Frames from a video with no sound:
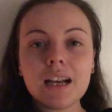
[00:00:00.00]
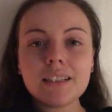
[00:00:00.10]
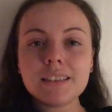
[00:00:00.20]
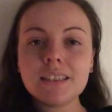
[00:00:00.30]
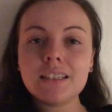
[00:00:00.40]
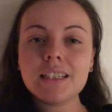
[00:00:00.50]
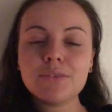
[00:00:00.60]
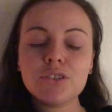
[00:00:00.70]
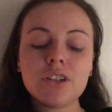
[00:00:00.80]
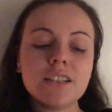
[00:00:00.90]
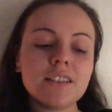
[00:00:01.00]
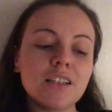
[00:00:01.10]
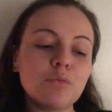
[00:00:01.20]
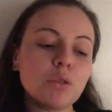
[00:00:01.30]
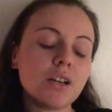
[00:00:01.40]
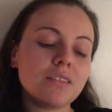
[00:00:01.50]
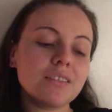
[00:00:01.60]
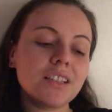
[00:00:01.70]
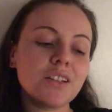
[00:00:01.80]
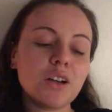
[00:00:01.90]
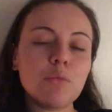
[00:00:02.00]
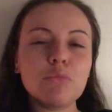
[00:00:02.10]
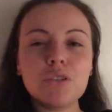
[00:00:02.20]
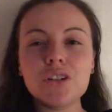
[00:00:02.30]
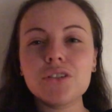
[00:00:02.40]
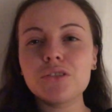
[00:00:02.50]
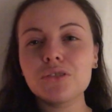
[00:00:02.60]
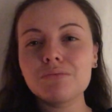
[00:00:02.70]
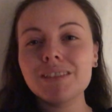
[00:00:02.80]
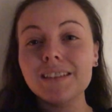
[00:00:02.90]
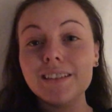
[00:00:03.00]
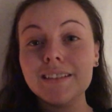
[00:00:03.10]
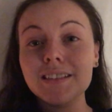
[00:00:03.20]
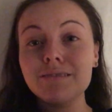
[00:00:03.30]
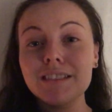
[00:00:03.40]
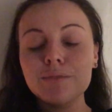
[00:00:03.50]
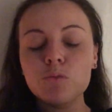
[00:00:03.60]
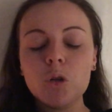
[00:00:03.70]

As I said, it's frustrating, but you know, I'm pretty sure that this is the reason